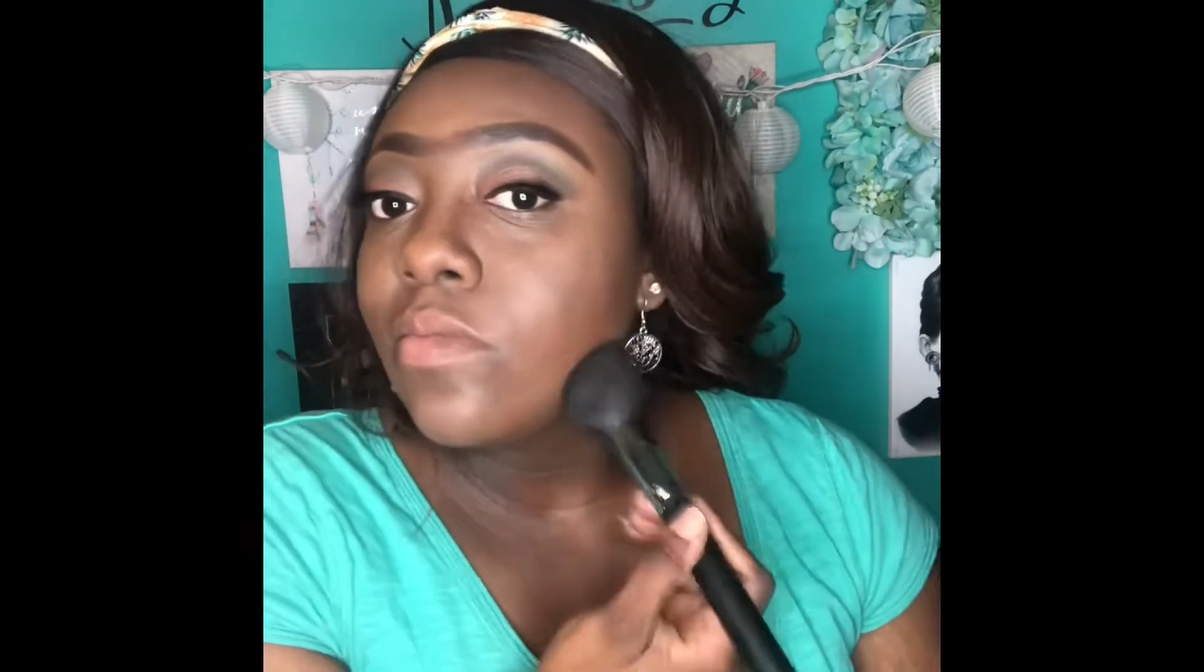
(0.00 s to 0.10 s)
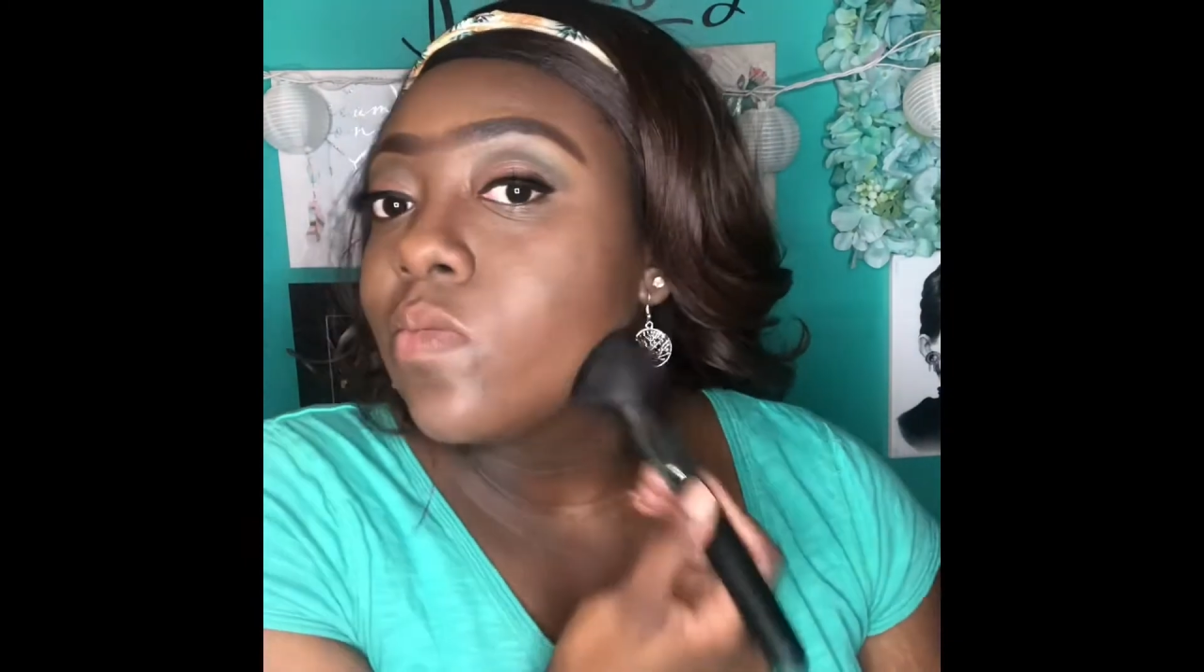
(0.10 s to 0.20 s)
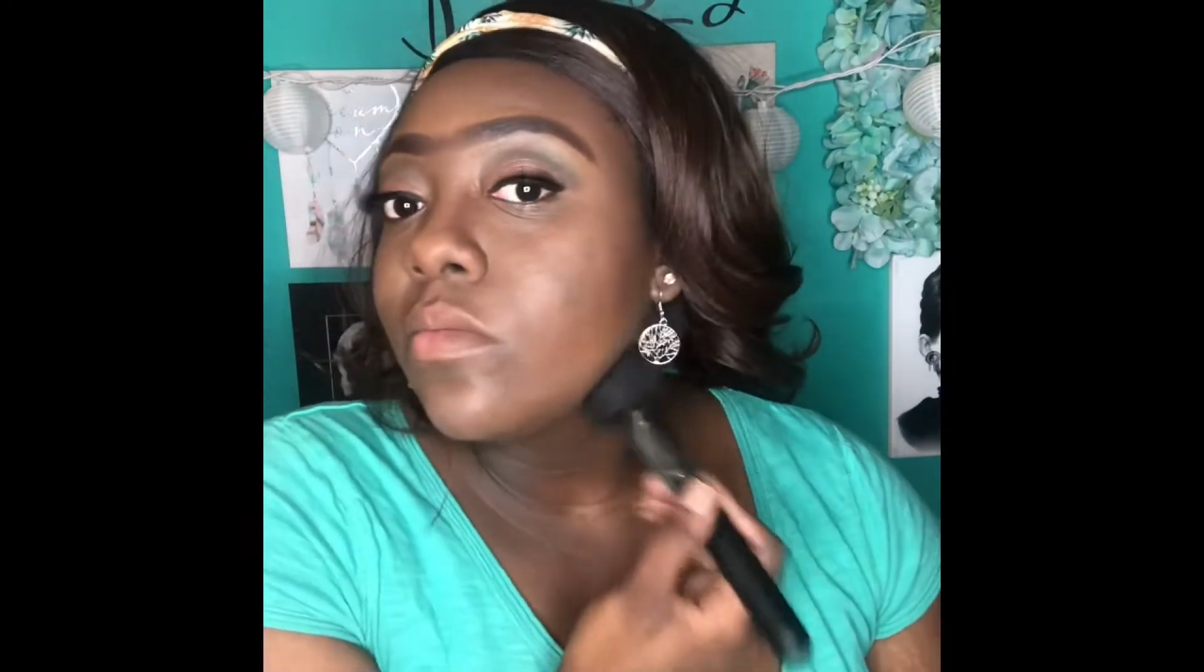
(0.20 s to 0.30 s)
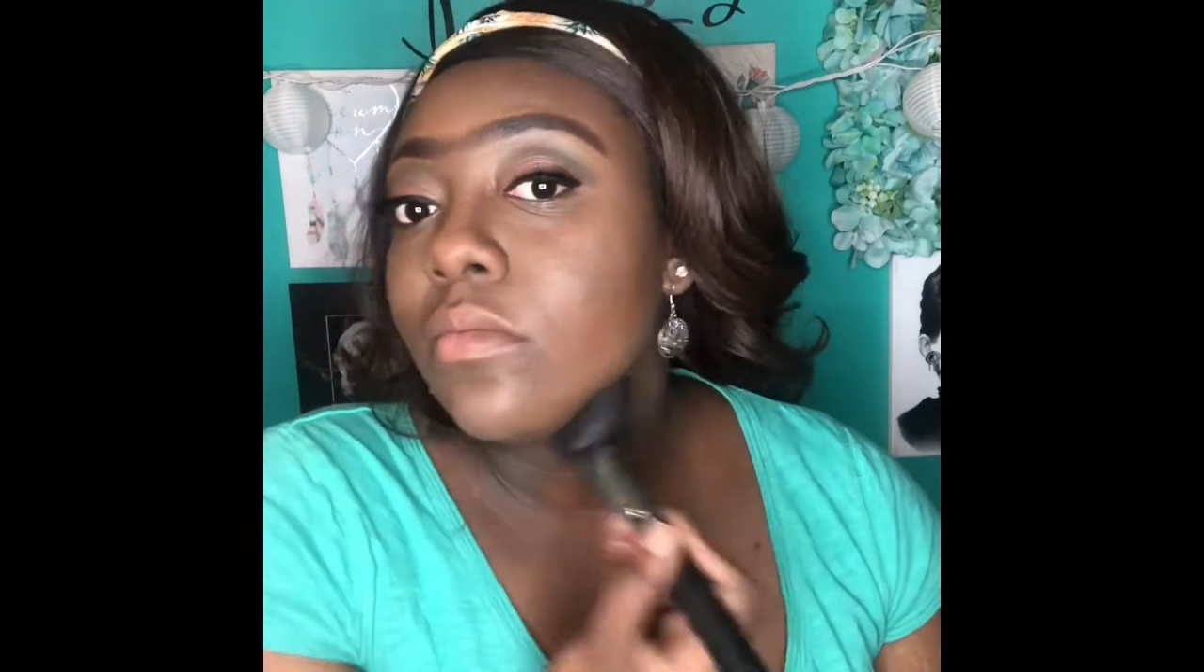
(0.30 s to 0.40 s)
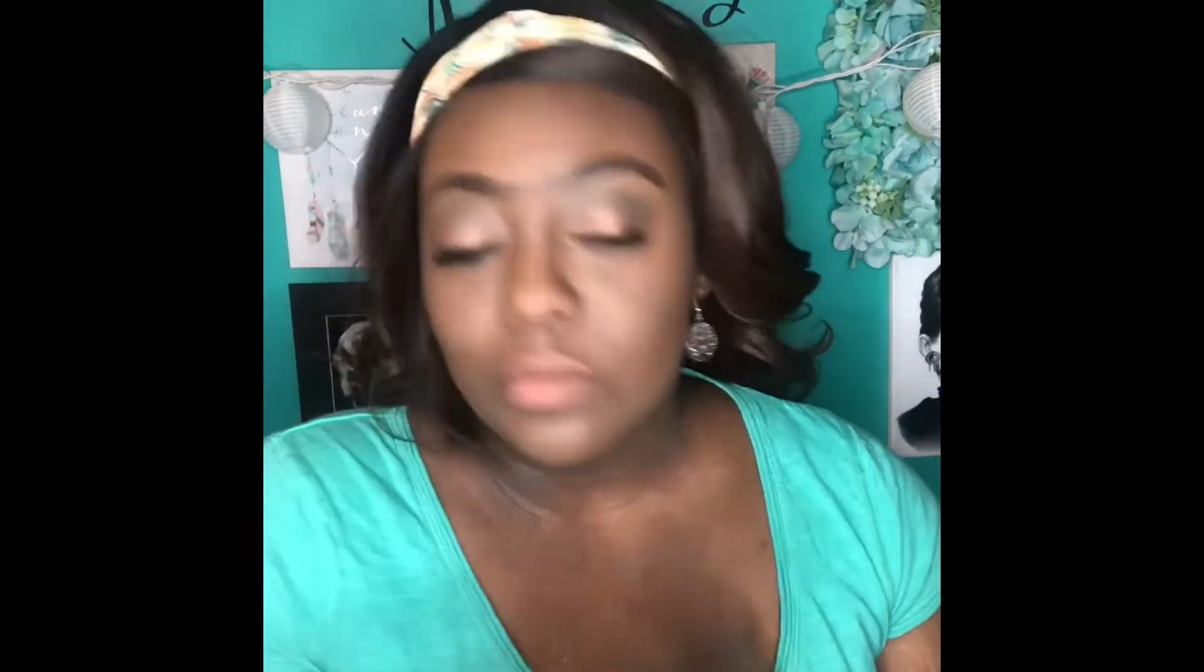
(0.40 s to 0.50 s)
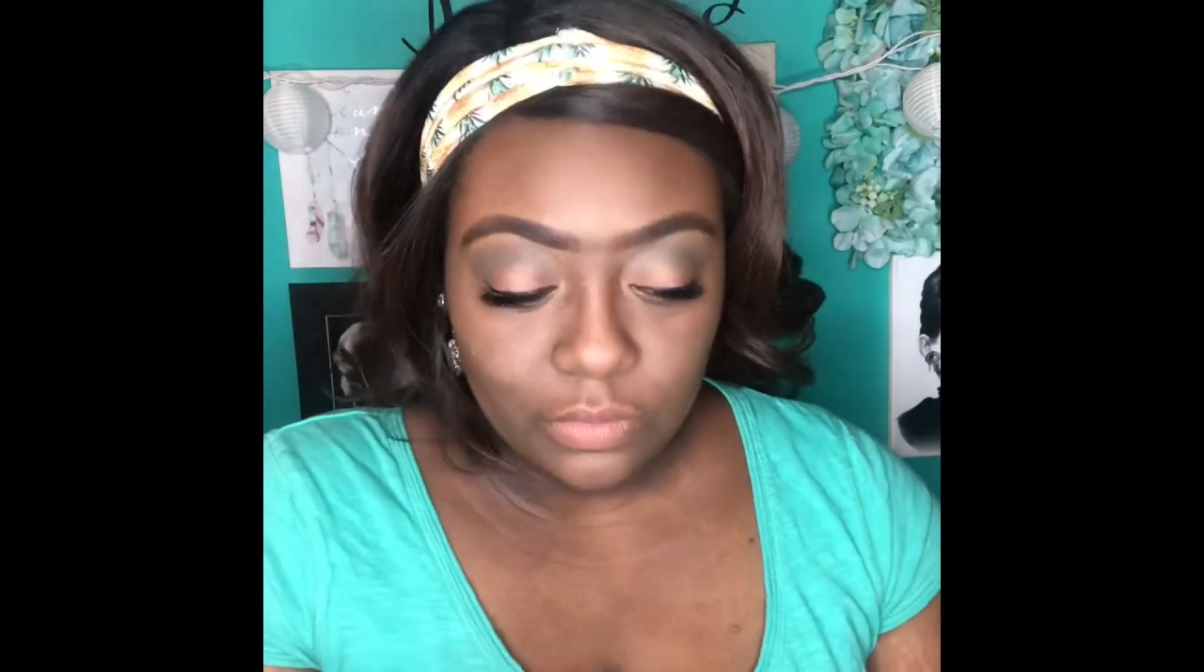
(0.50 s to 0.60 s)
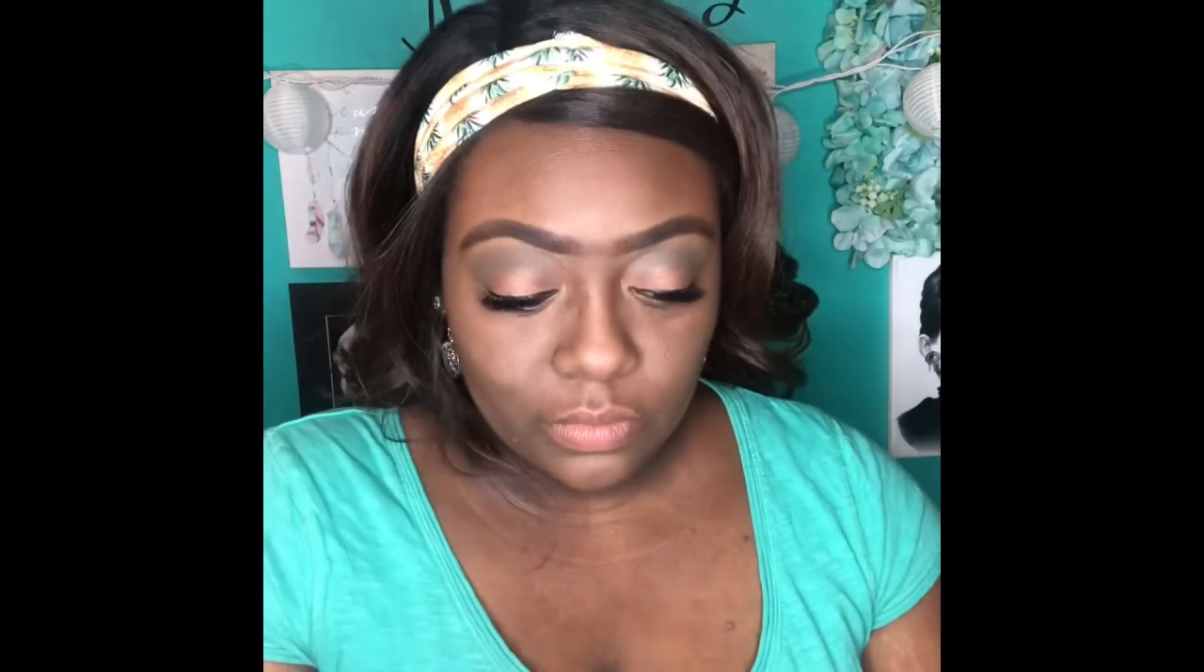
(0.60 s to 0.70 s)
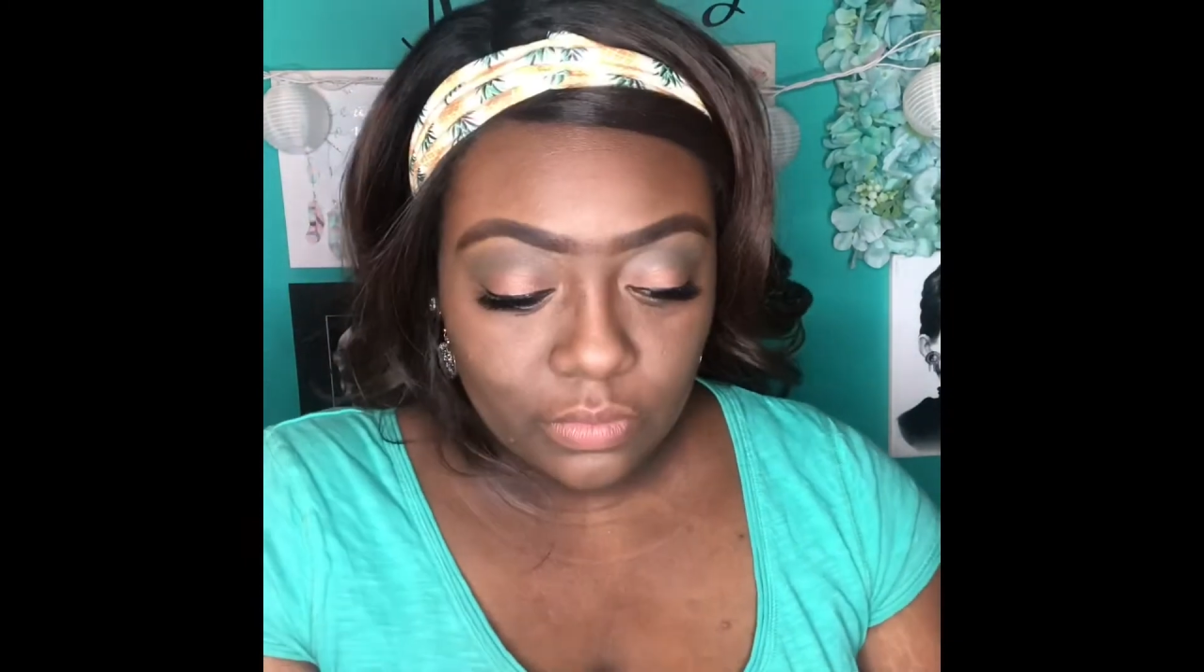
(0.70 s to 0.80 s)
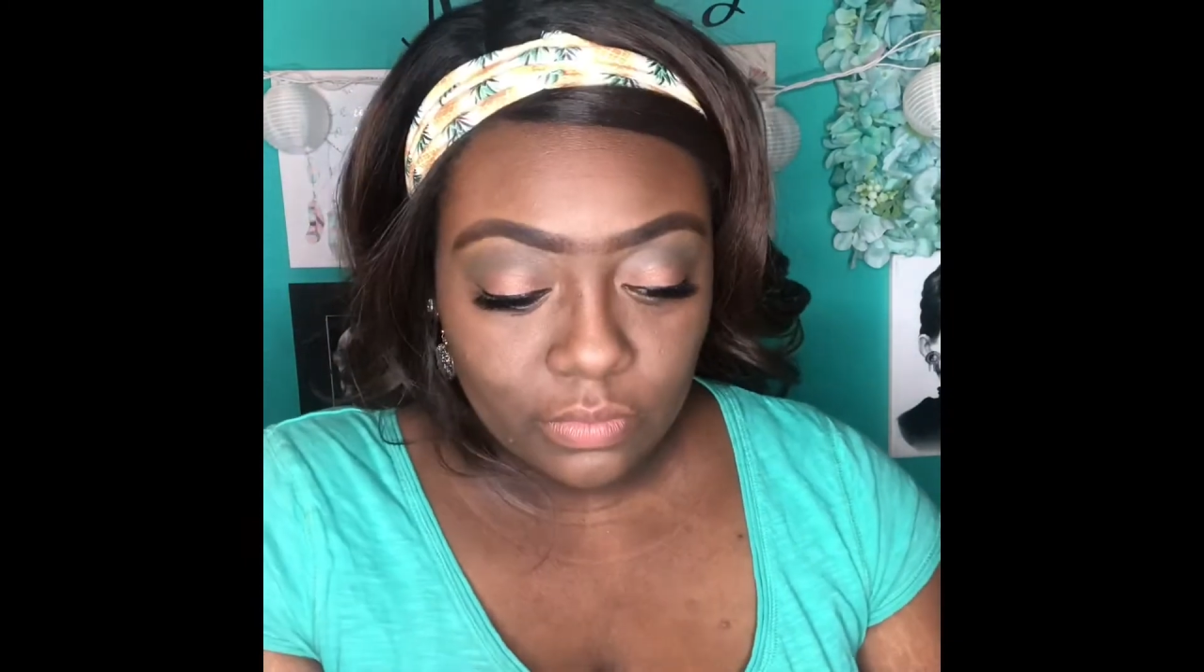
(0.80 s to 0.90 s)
And I'm also just